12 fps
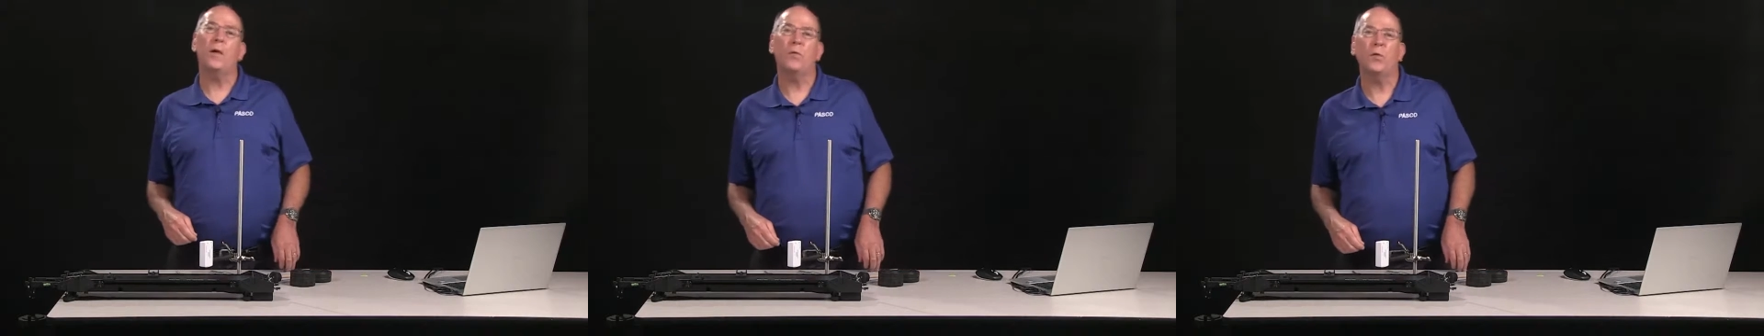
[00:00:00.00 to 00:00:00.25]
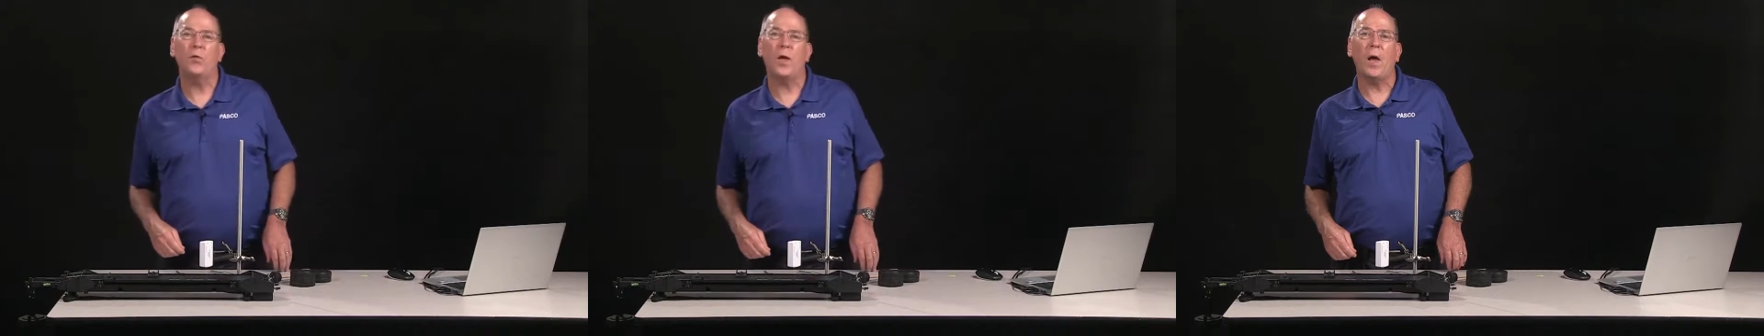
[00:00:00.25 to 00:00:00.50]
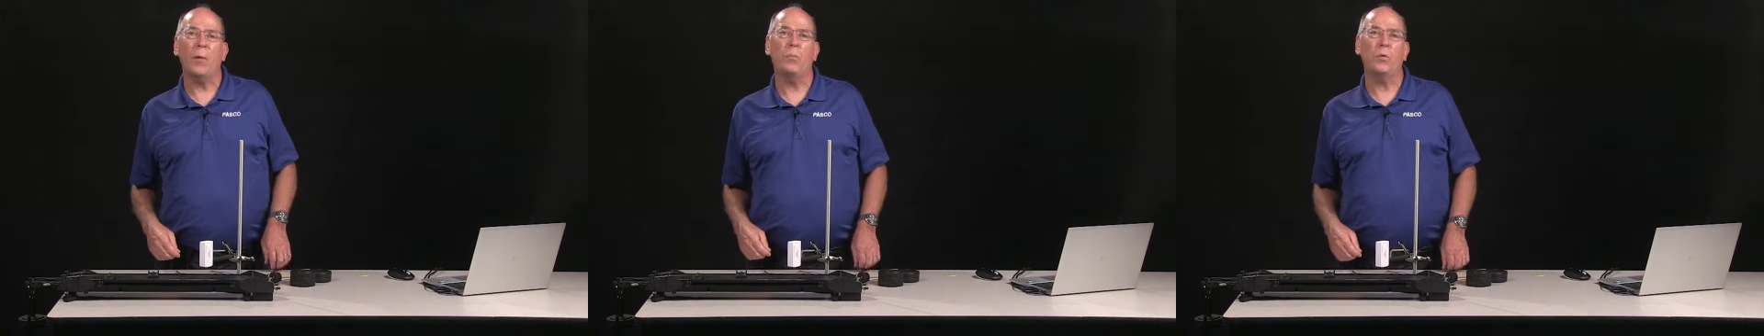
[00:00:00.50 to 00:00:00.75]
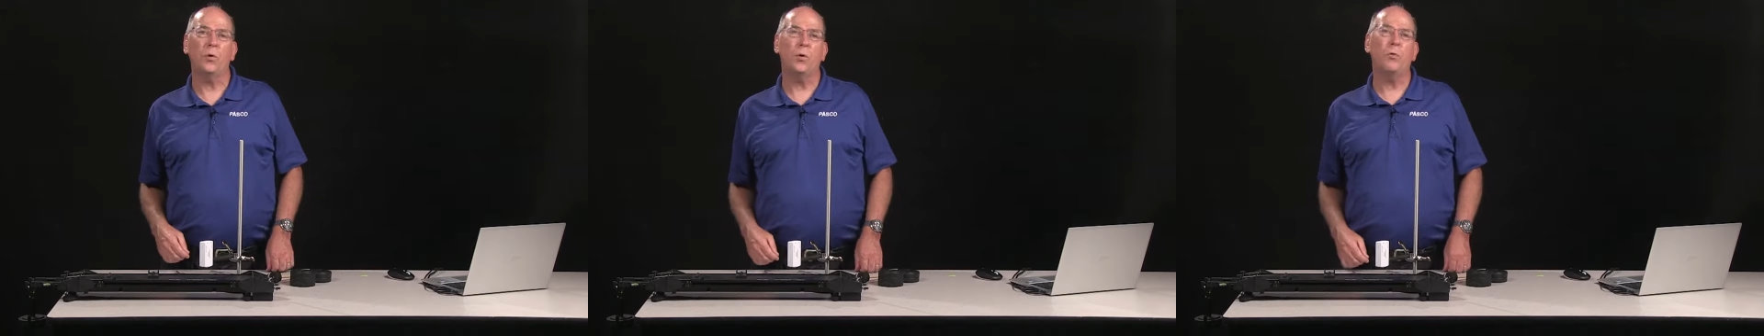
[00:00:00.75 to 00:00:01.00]
of the sound
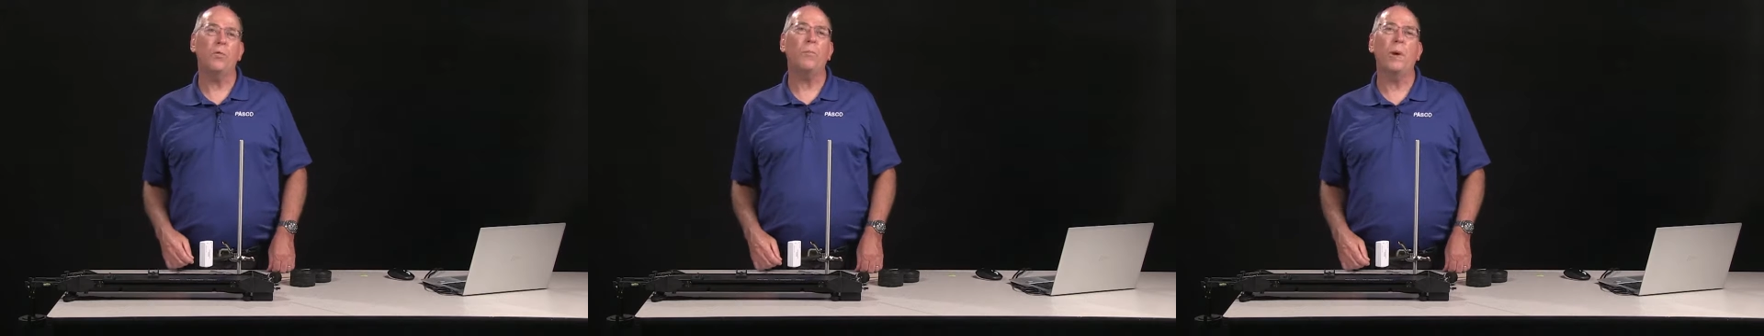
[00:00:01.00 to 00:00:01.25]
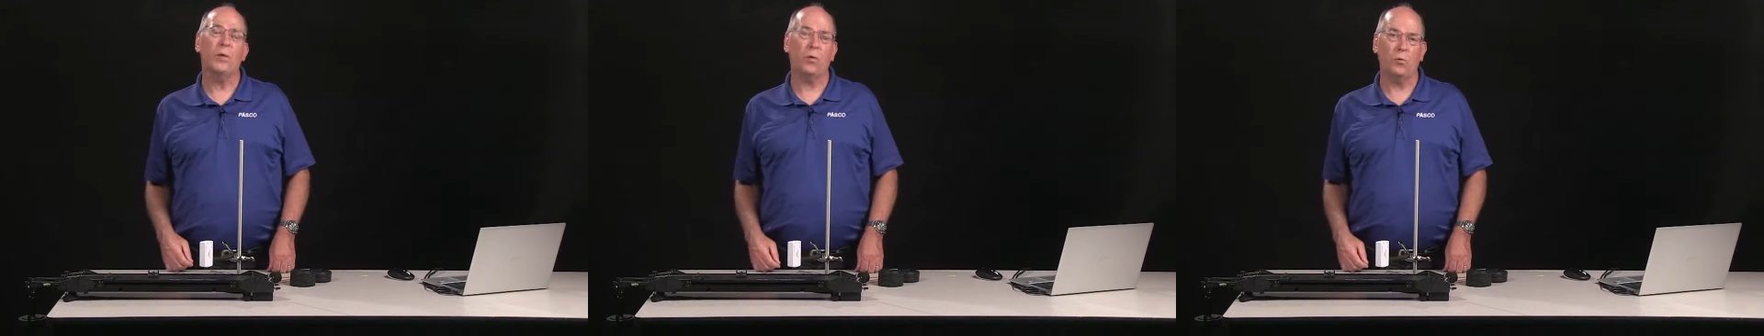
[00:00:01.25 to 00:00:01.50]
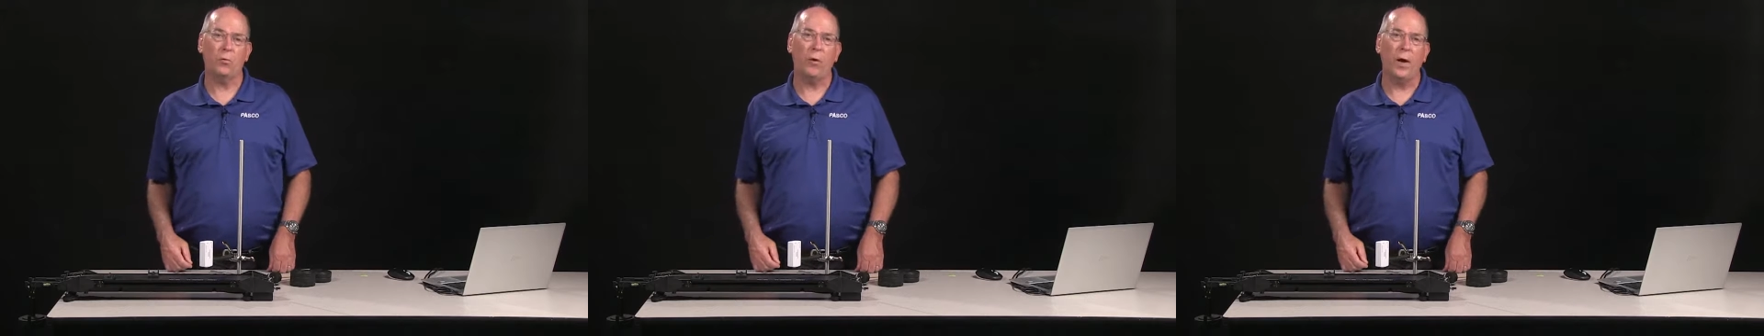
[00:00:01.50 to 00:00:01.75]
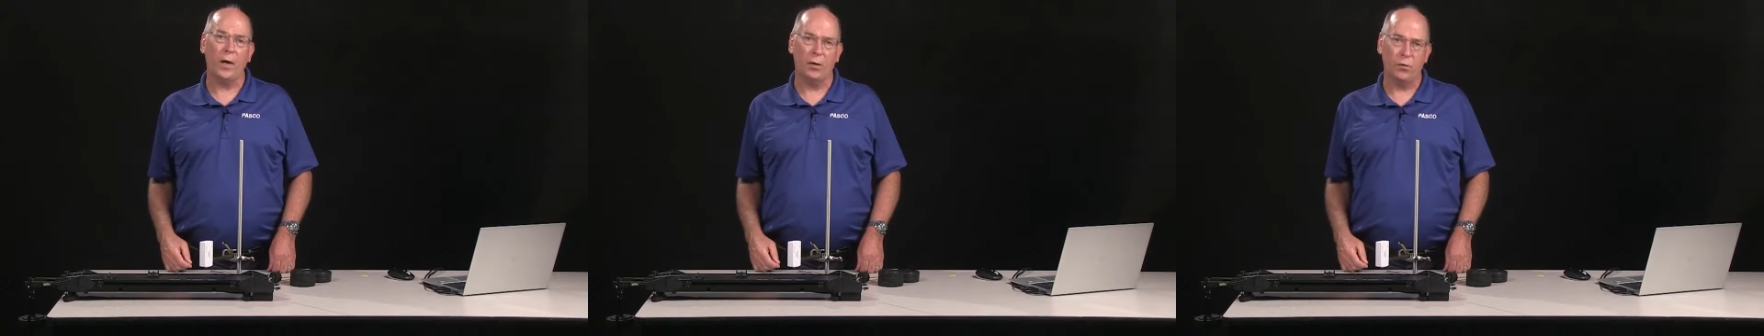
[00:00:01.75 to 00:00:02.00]
produced by the
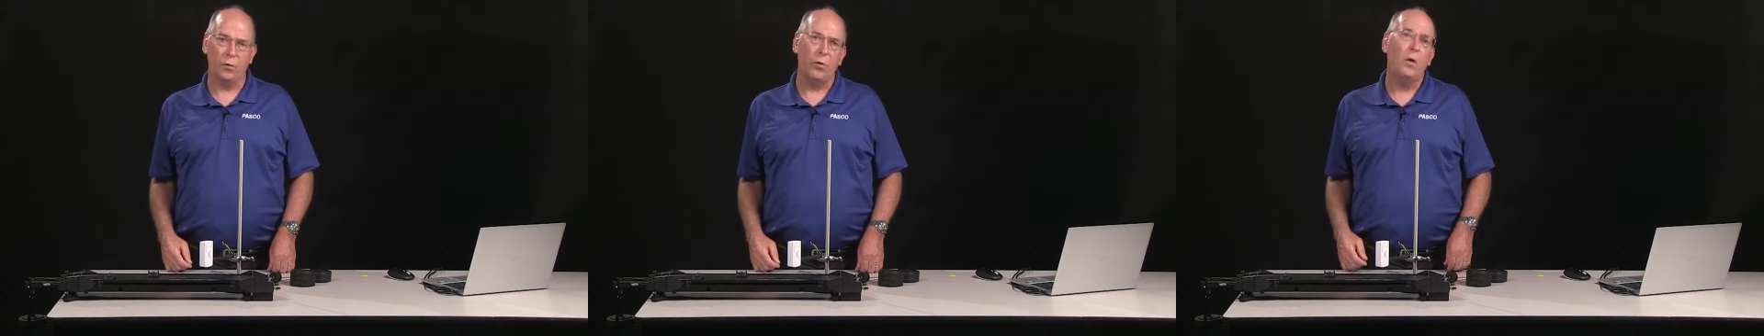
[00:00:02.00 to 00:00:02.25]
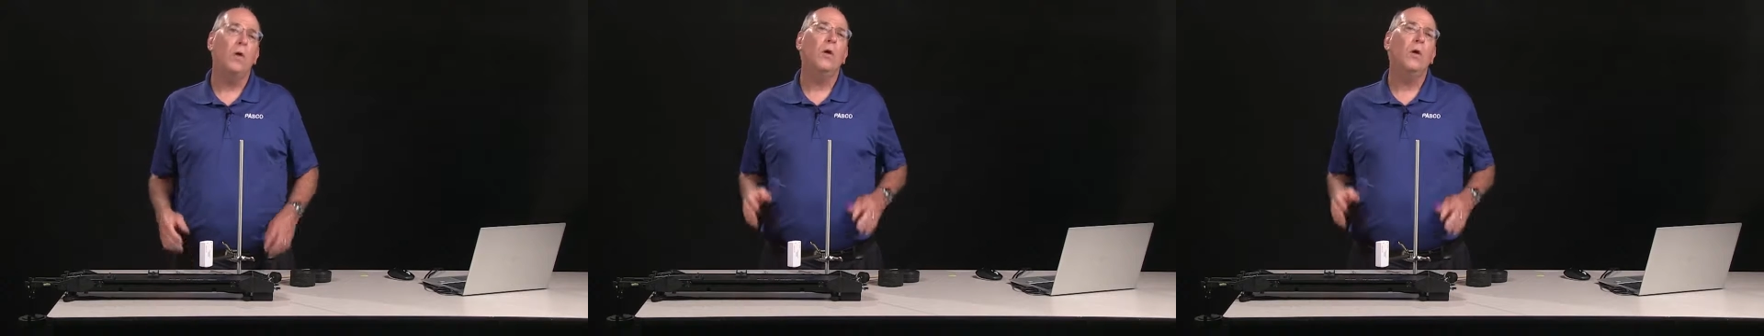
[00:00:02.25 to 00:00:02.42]
strings.